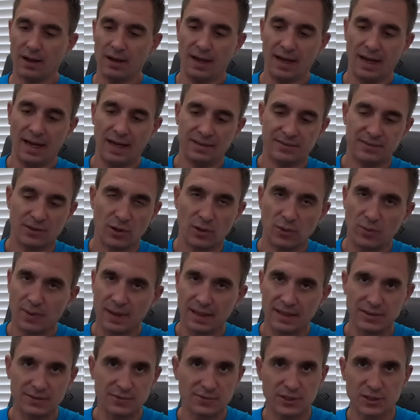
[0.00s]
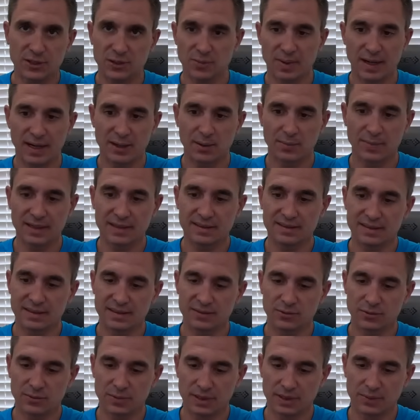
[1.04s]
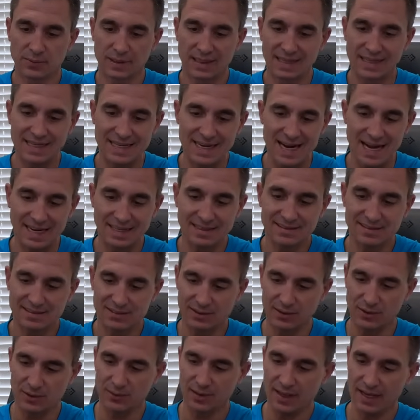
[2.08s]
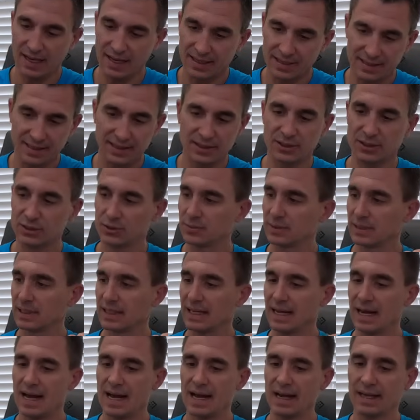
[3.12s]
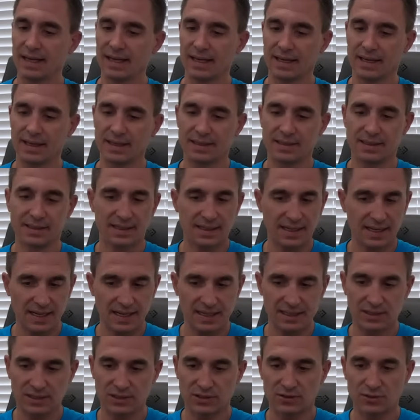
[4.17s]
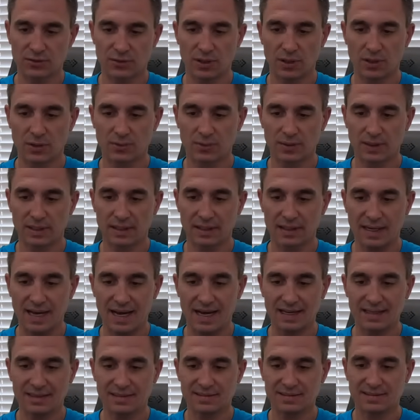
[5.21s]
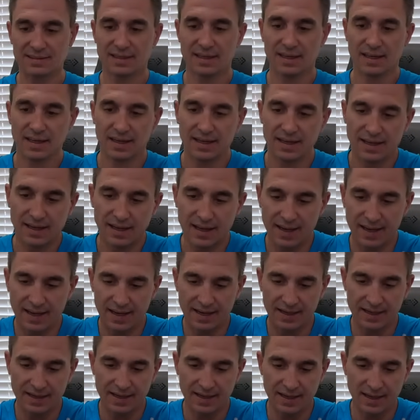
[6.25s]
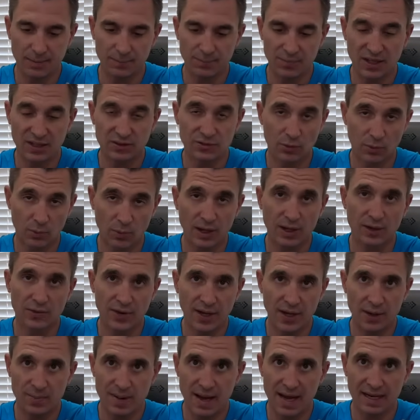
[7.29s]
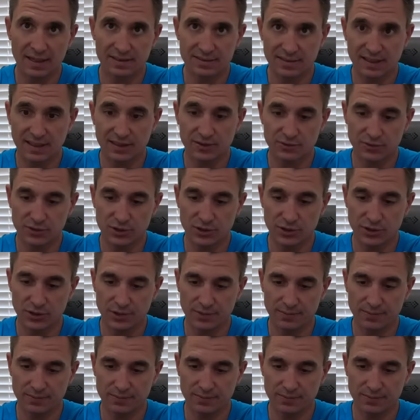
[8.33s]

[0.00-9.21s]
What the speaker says: As always, Fisher & Paykel makes things really, really nice. So the headgear is really high end, the connections are all really nice, and it's a well done mask, that's for sure.